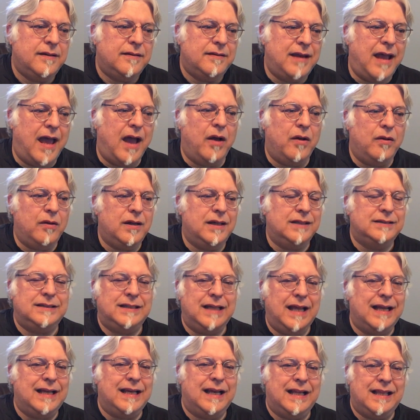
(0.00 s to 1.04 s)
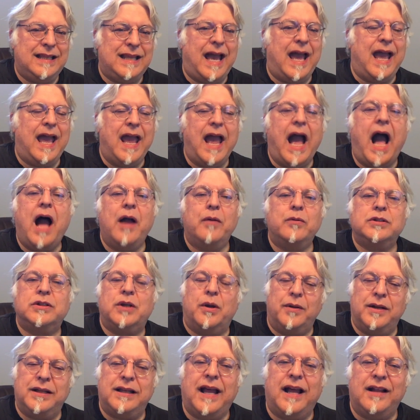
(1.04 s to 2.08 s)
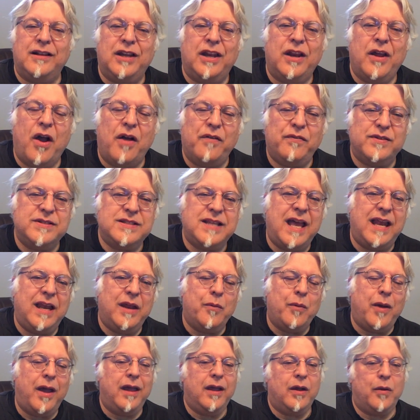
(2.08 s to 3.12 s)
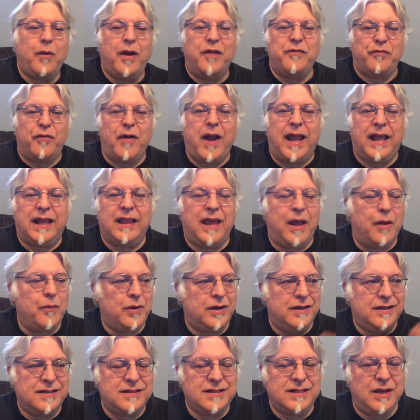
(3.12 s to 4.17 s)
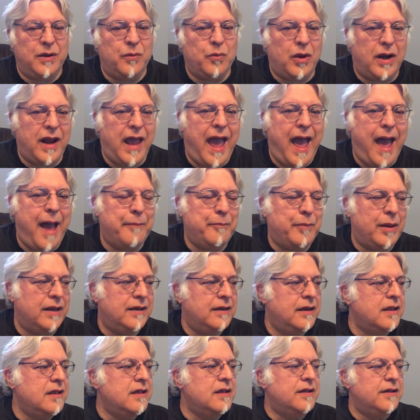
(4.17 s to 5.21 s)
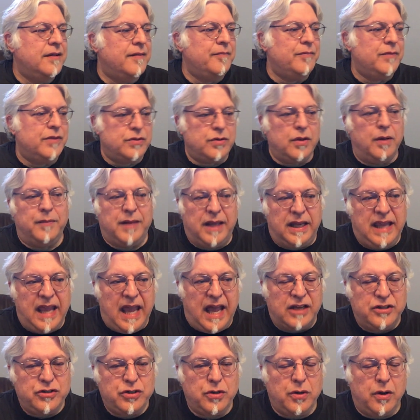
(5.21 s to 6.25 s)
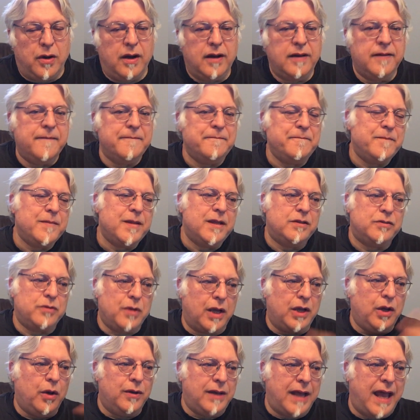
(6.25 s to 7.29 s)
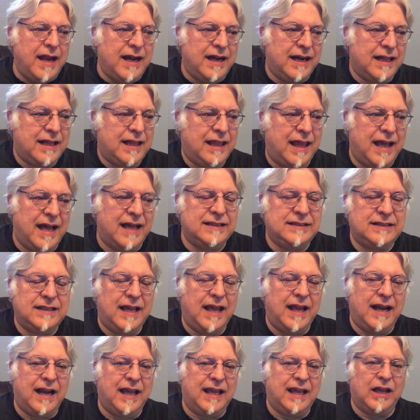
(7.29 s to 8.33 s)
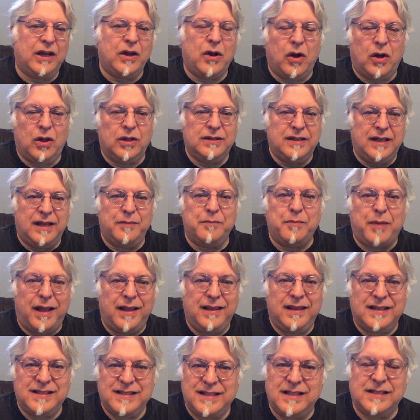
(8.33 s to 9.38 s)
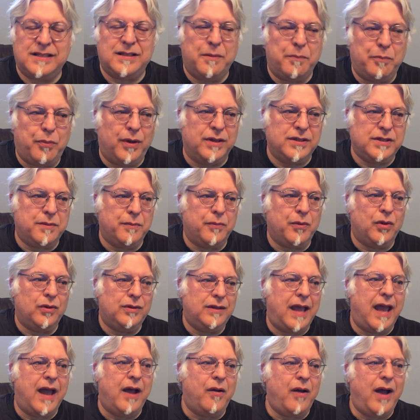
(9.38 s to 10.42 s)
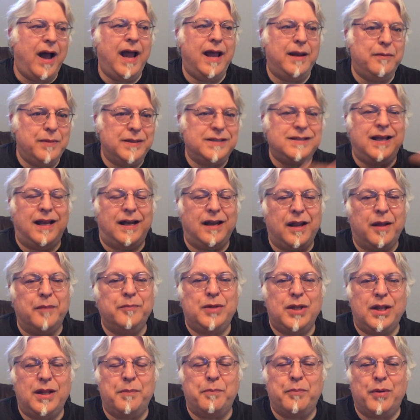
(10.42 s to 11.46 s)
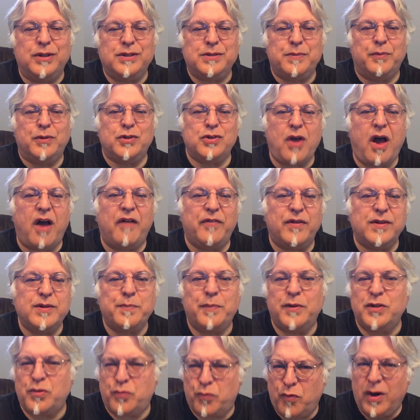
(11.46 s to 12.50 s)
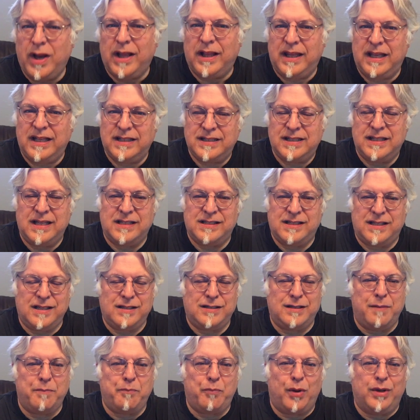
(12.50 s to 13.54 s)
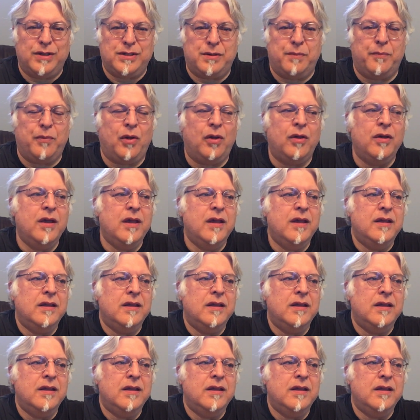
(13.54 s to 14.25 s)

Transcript: now it's the end of the day i was going down to the office anyway and quite frankly i wanted to see what happened so i'm like yeah sure so I go down to class and I get called in by the assistant principal. Now, I had been sending them to the principal's office, but it's really it's the assistant principal,